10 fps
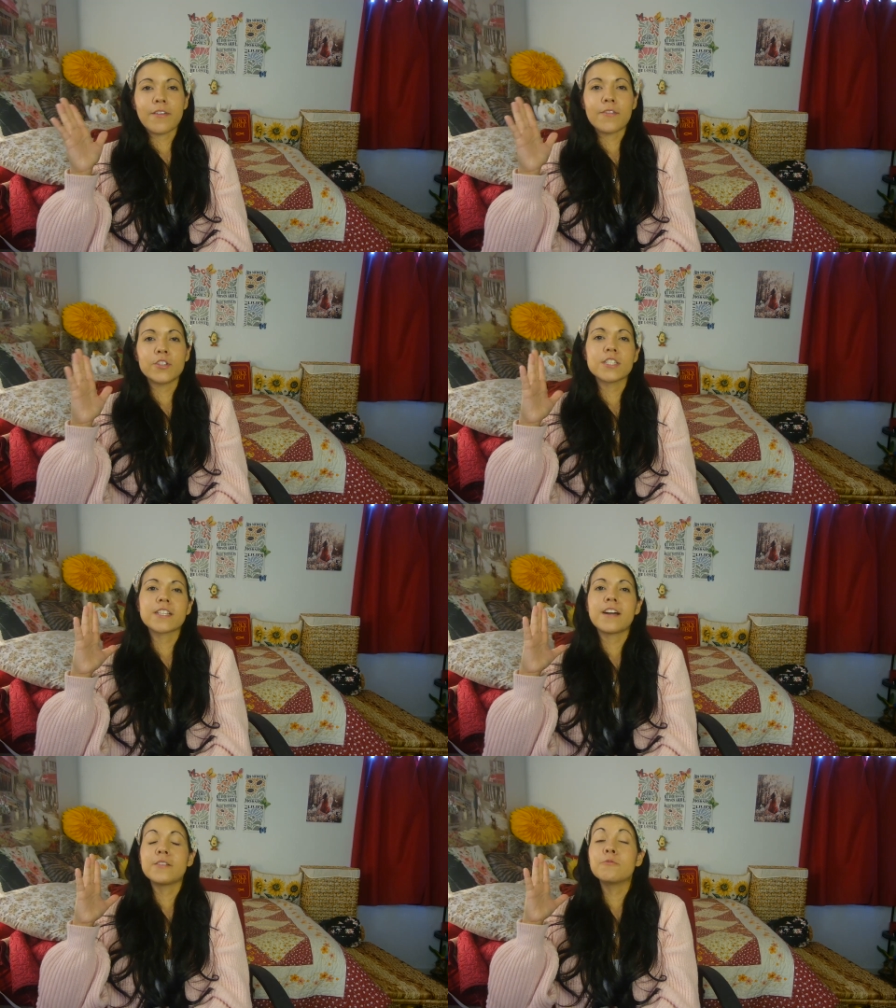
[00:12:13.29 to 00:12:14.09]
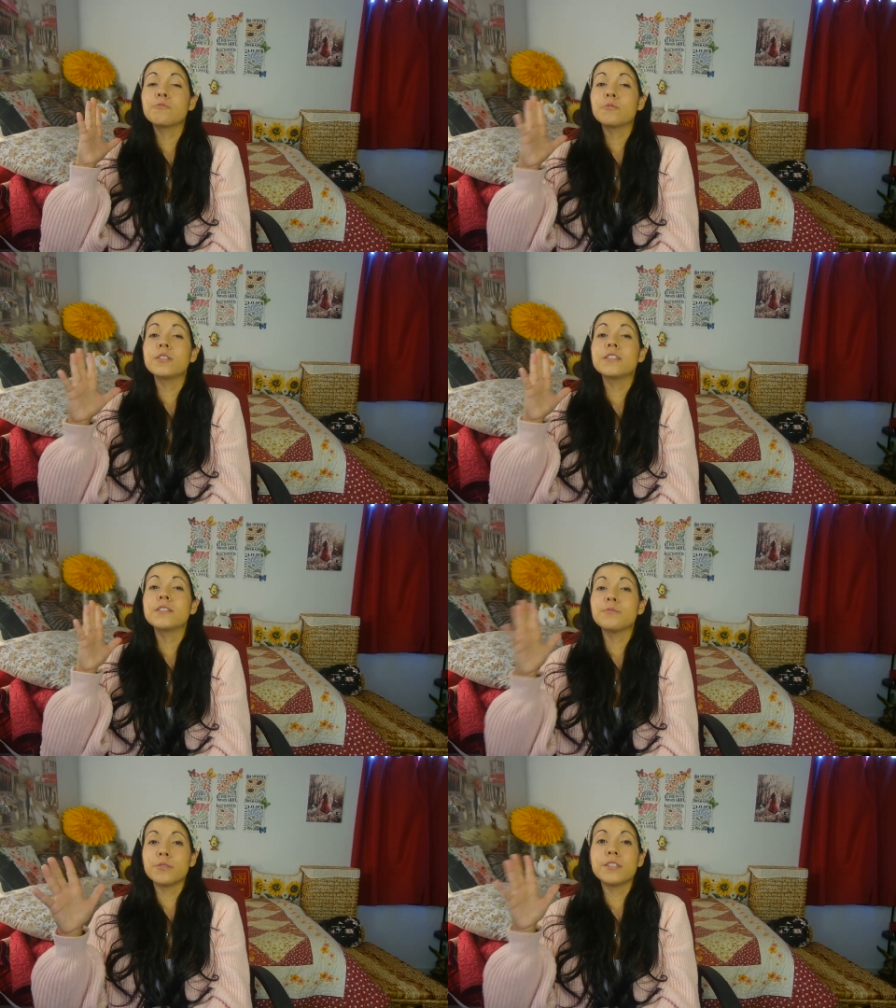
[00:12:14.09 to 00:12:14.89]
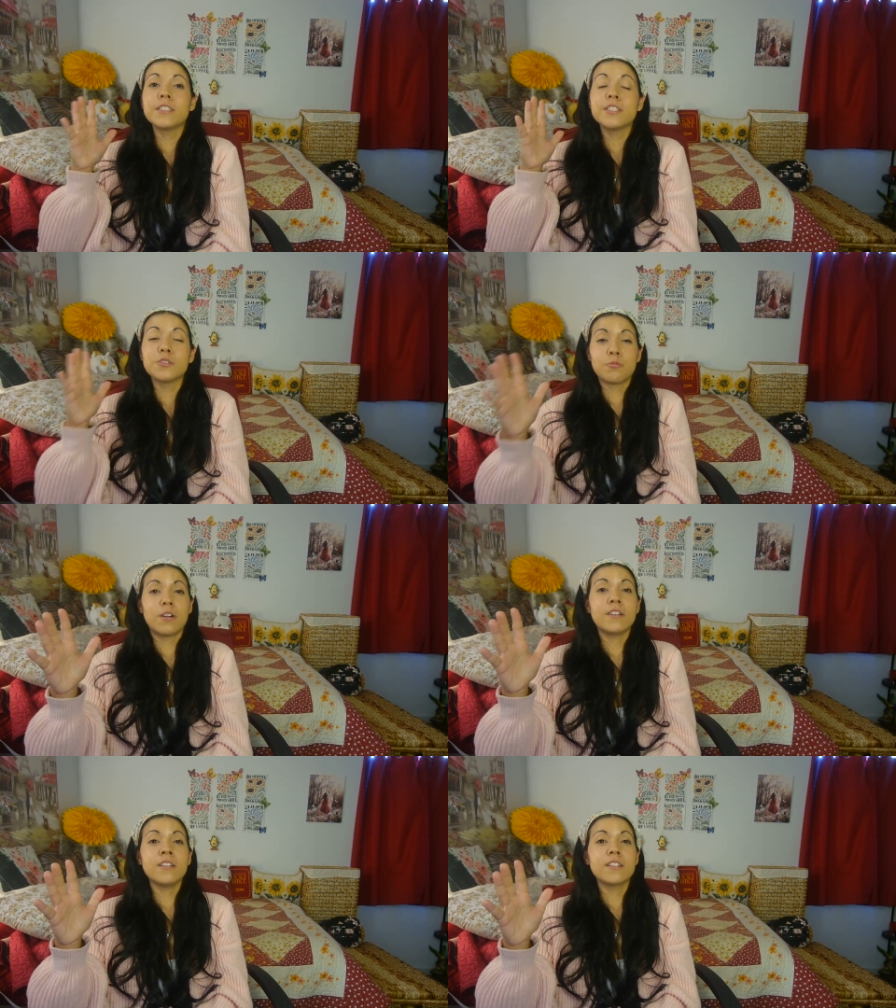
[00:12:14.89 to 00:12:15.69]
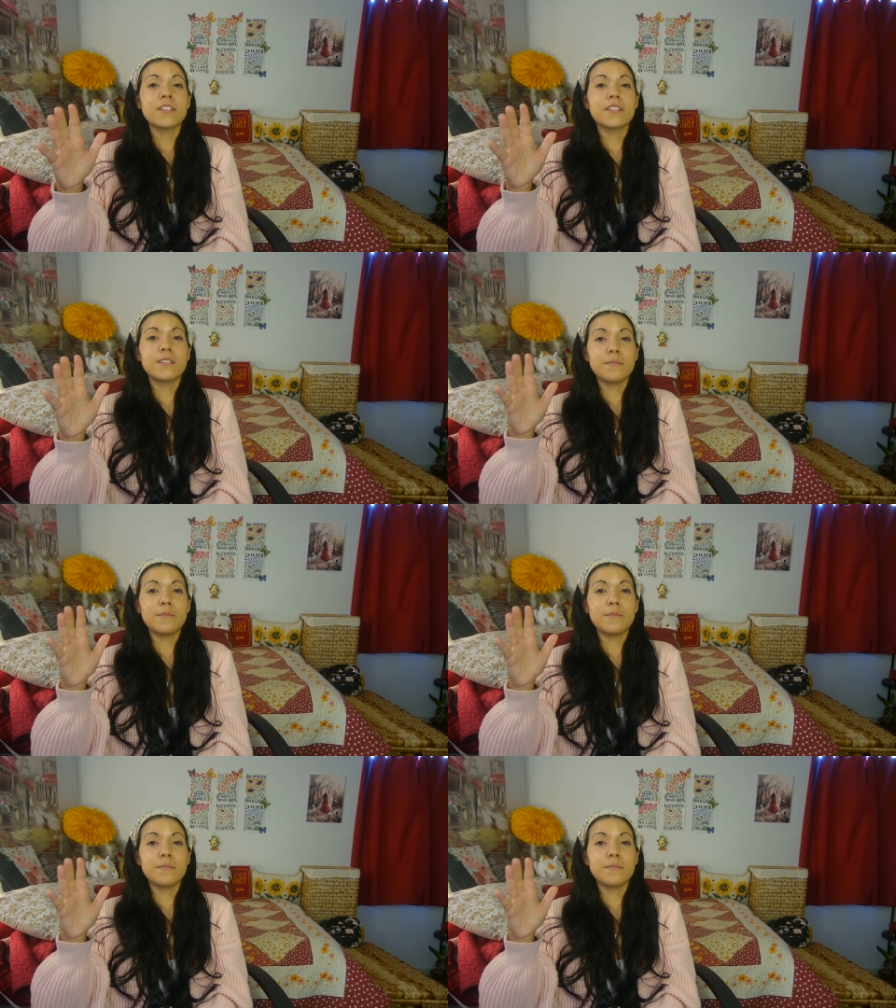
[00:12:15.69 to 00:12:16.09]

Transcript: have ever just gotten really, really drunk,